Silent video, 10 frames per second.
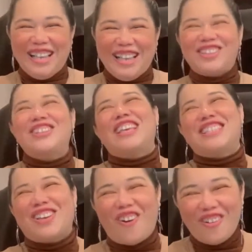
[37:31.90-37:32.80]
say
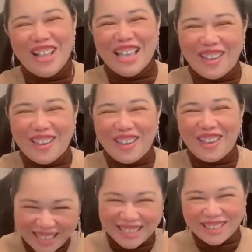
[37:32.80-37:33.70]
scold, he will
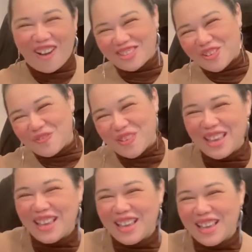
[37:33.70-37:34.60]
actually talk to
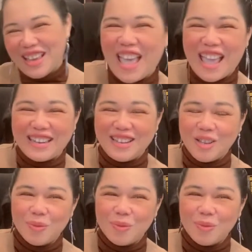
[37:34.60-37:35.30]
me and